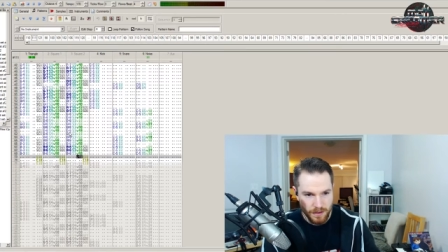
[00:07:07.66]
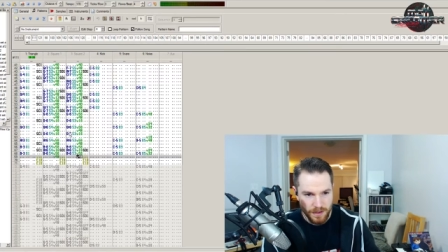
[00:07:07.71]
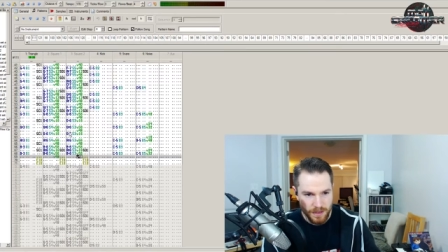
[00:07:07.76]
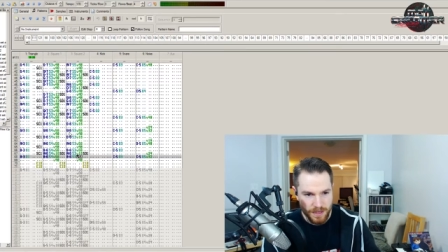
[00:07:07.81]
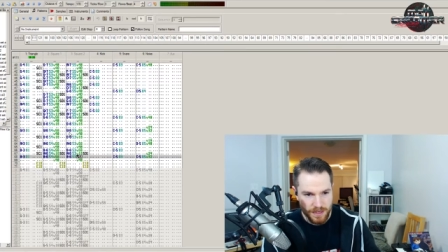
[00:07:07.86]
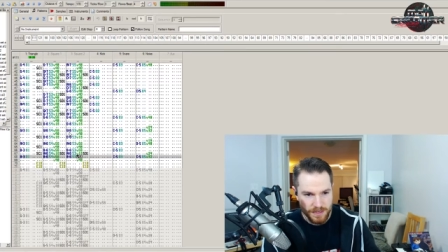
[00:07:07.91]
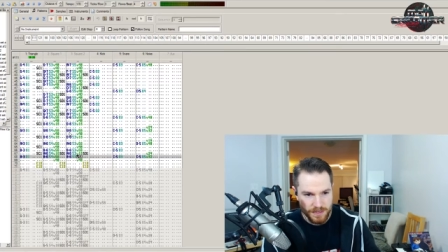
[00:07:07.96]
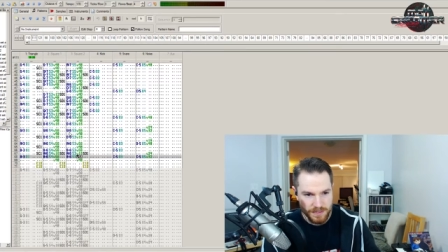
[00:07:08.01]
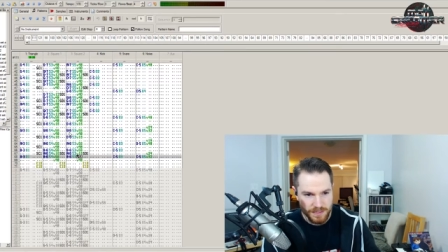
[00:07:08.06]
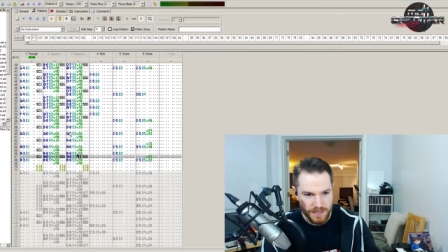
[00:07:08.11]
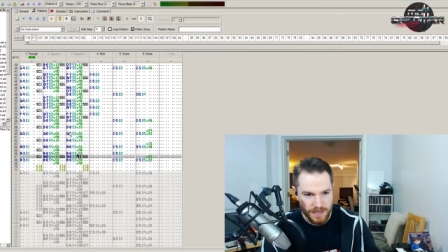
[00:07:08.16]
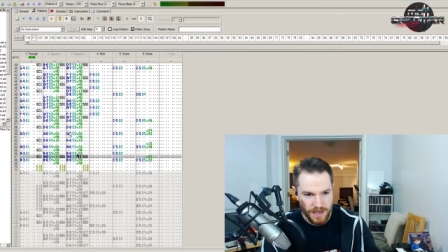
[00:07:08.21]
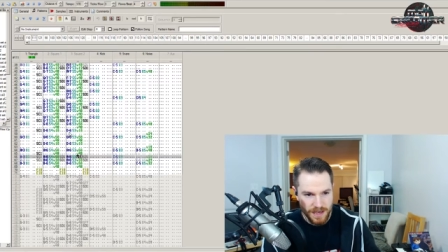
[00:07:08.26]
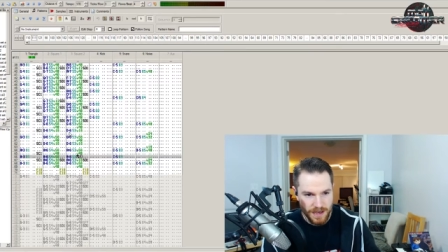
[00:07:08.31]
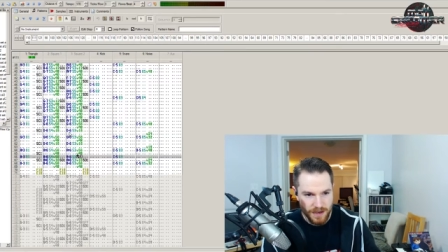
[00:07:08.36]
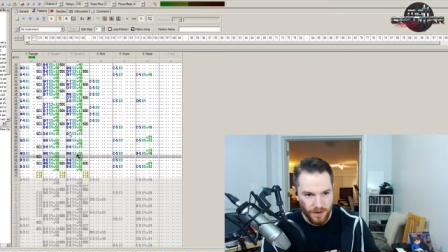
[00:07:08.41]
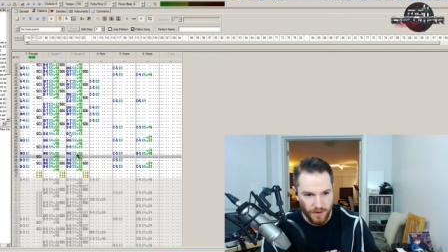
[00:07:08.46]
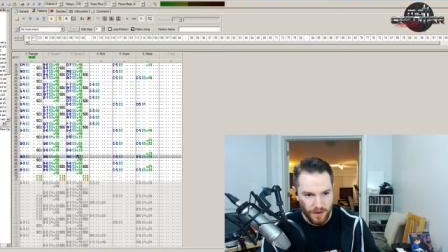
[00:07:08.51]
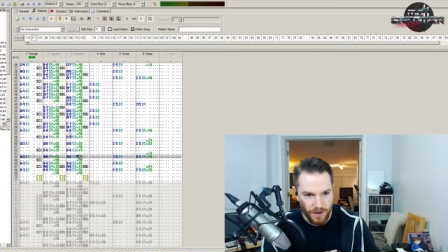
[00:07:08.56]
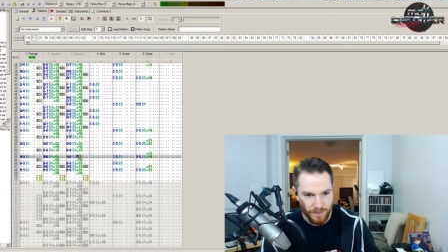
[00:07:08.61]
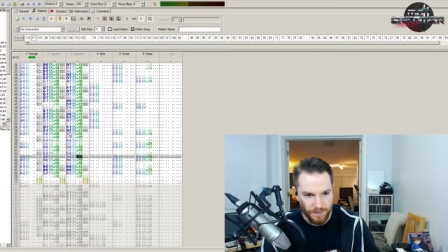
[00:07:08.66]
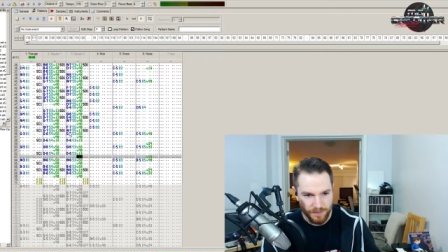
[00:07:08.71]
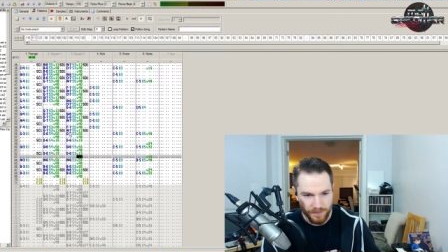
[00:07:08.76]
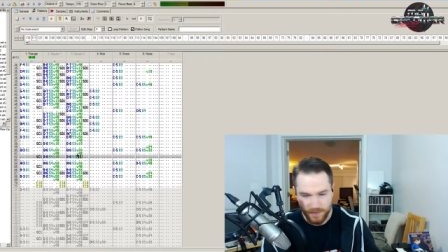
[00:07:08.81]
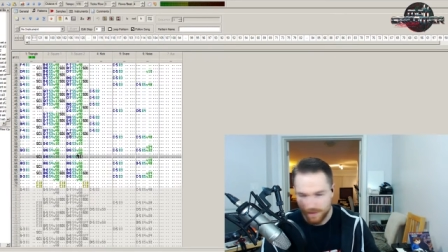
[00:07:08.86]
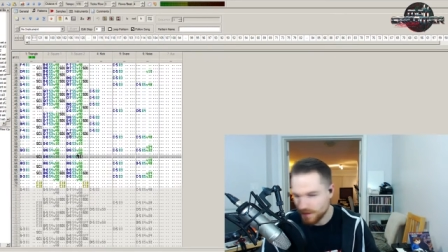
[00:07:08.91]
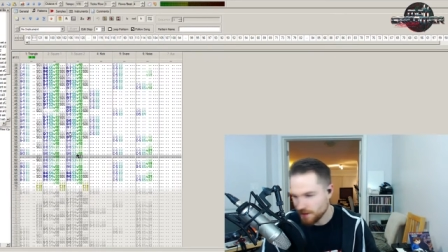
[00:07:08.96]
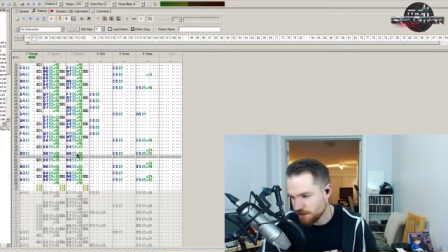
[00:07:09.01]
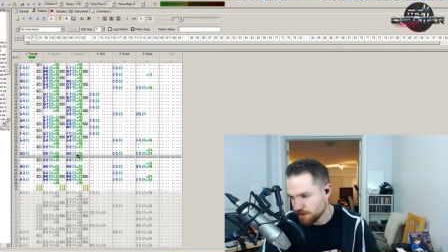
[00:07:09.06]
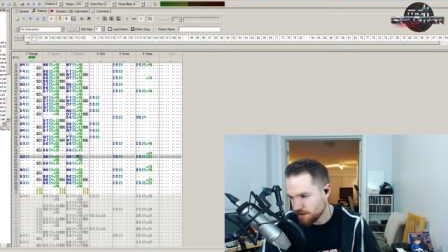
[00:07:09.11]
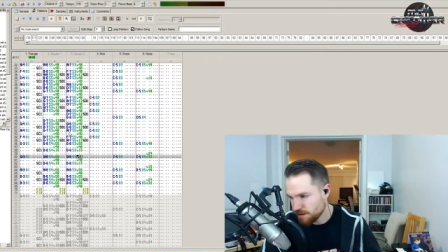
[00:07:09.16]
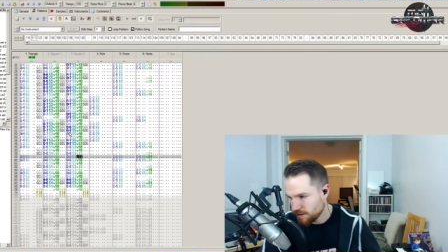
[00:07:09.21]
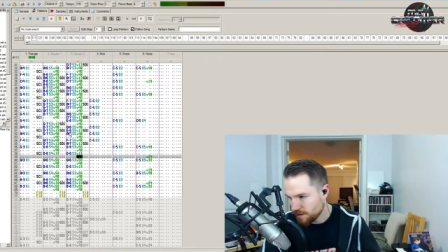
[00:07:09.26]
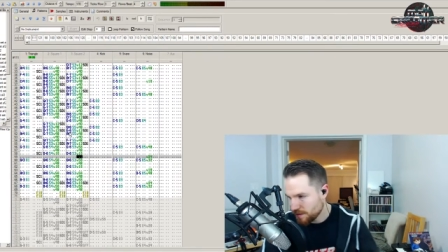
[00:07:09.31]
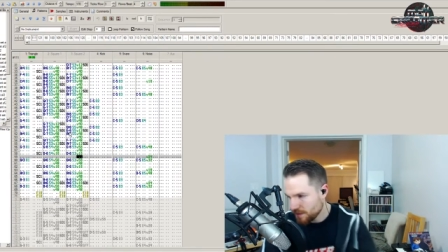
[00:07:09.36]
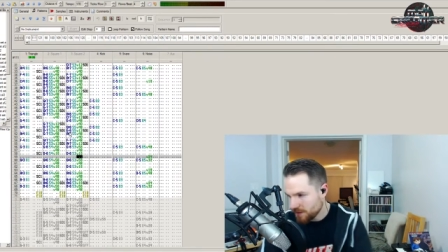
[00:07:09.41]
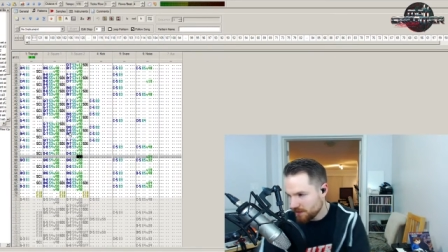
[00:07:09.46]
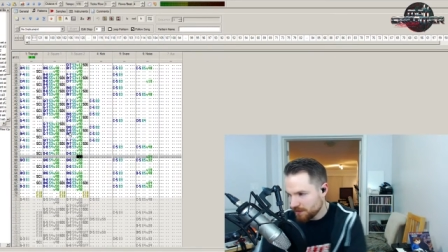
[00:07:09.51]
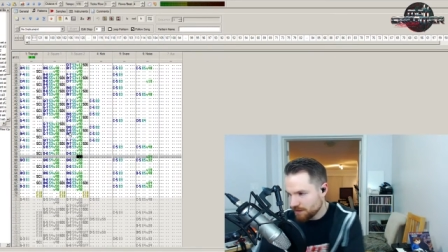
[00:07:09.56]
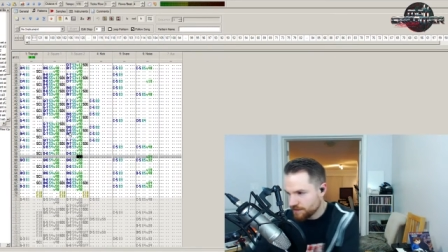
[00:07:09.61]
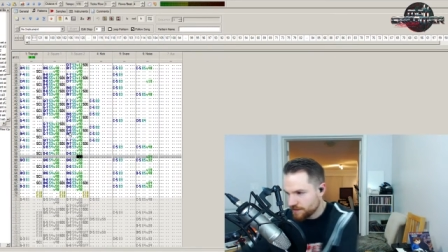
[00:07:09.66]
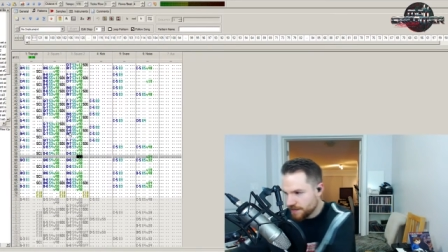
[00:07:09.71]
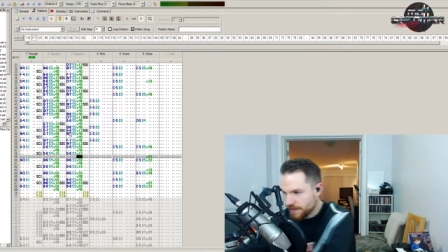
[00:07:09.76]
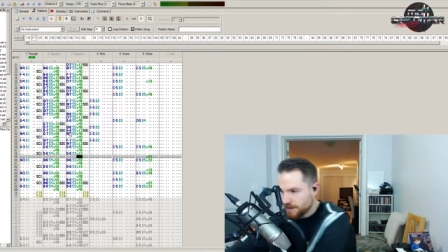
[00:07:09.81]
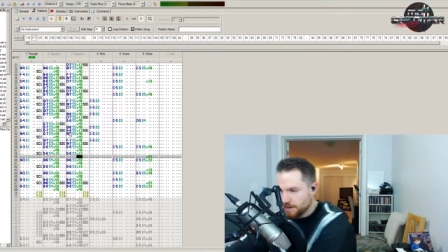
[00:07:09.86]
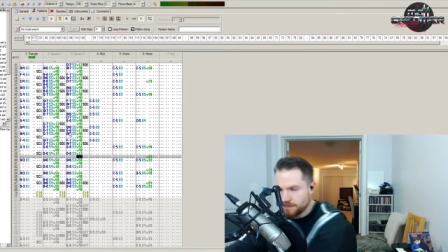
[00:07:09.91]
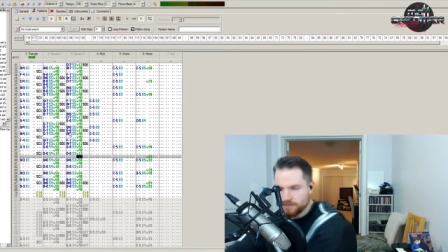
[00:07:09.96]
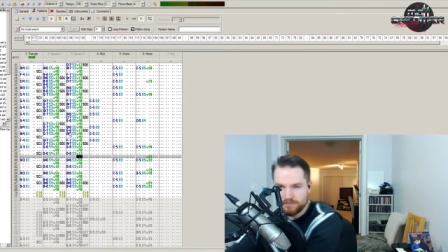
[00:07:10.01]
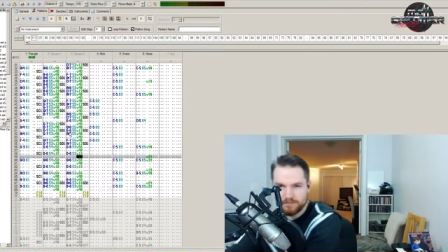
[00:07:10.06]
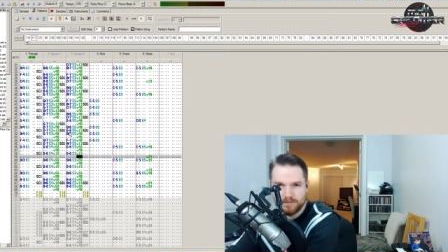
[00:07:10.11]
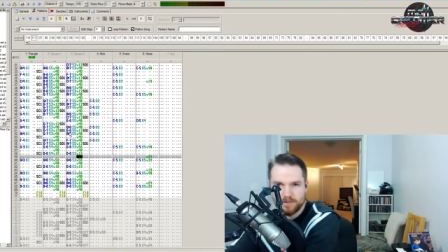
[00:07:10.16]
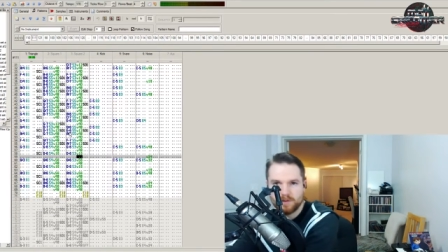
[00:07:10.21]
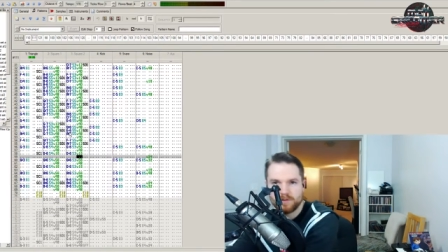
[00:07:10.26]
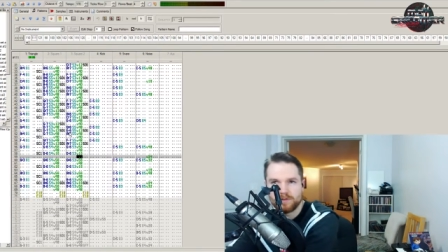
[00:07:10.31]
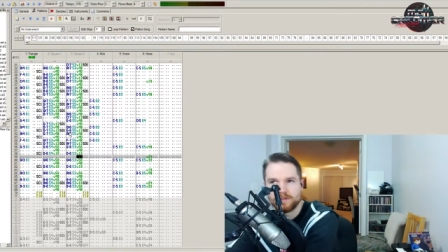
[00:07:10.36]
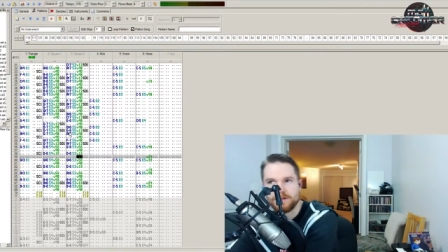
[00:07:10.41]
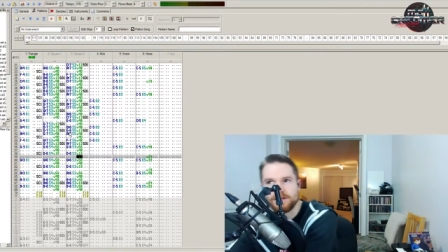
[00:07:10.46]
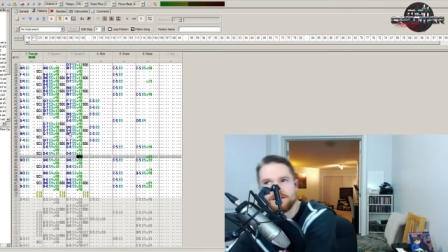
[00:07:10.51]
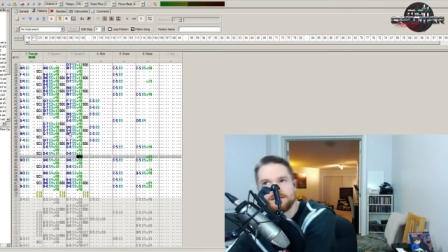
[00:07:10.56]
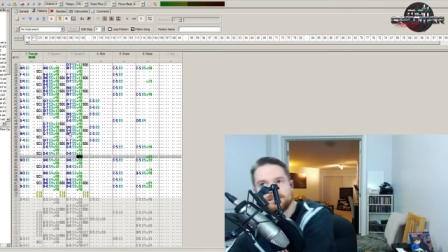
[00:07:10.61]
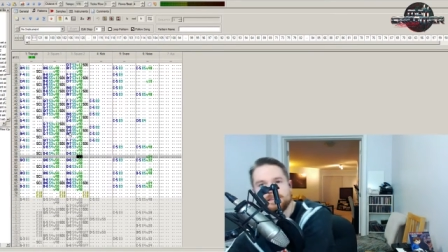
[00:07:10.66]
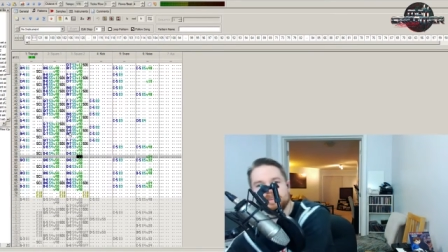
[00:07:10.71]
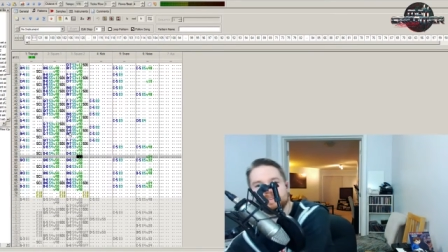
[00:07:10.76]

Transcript: And you see how um, the entire... Hold on.